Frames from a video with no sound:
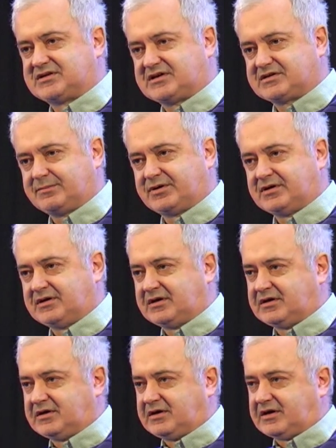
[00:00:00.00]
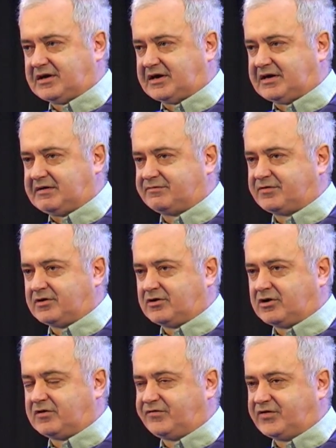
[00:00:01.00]
type, have
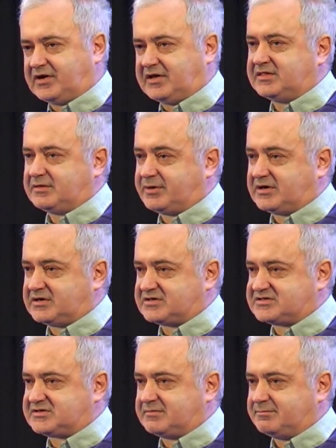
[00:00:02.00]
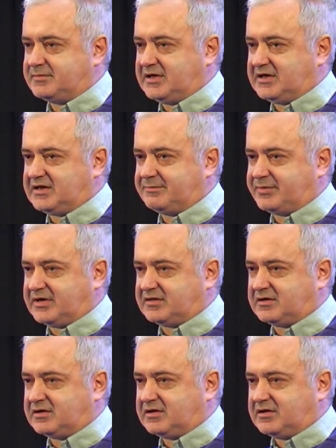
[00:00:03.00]
often in the past merely
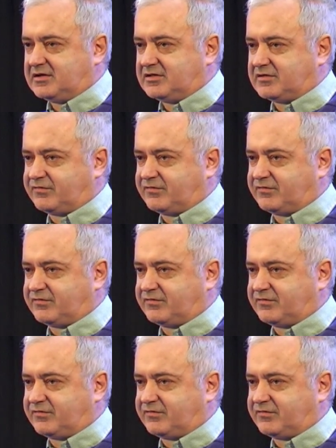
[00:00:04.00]
been the